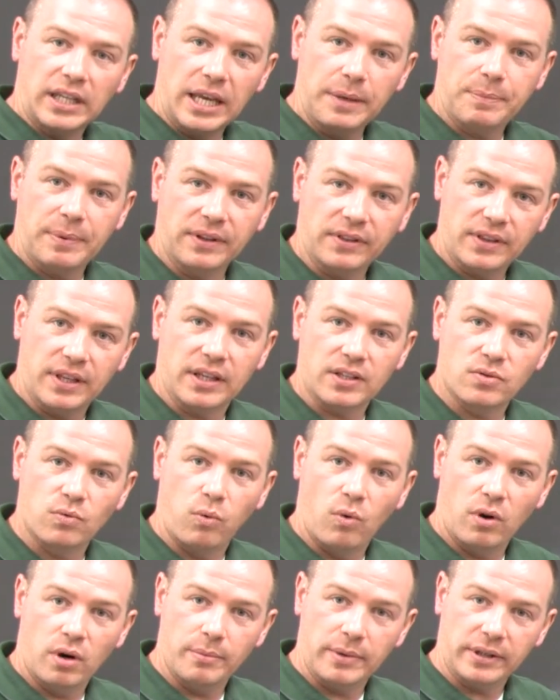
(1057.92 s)
keeping things
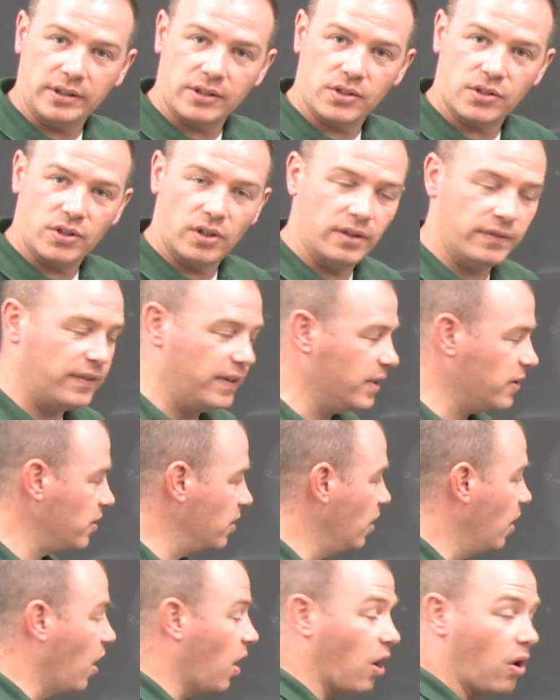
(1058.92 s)
warm at the
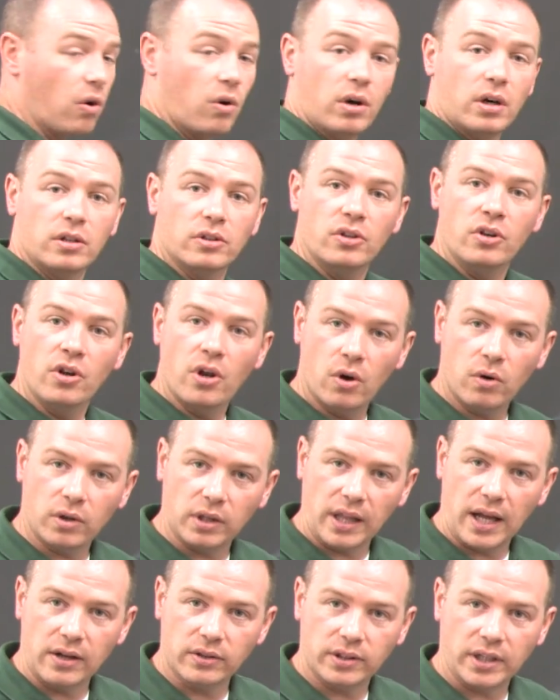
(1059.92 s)
surface, or no
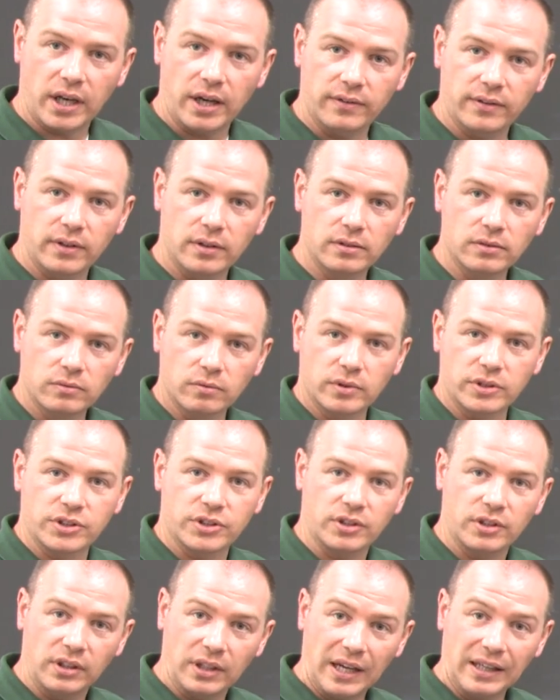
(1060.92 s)
cloud cover,
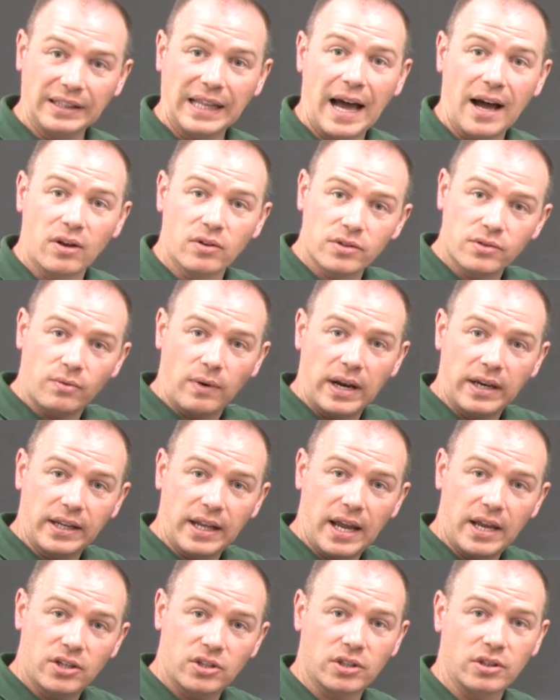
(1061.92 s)
which allows
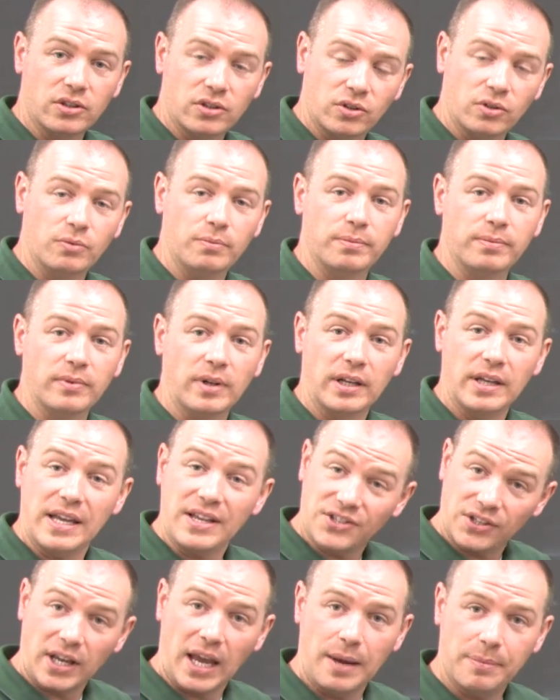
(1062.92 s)
radiation to
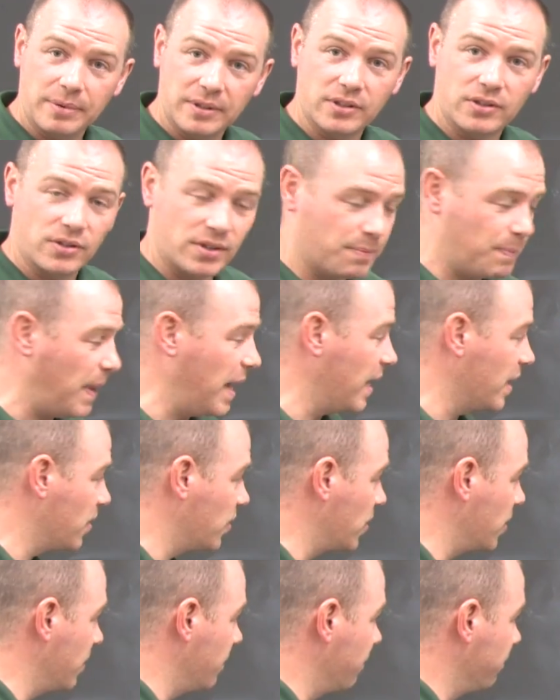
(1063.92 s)
escape into
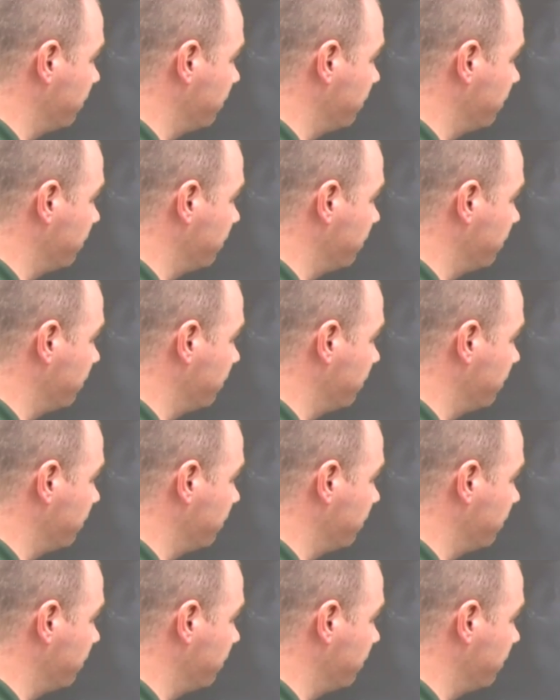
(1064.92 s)
space.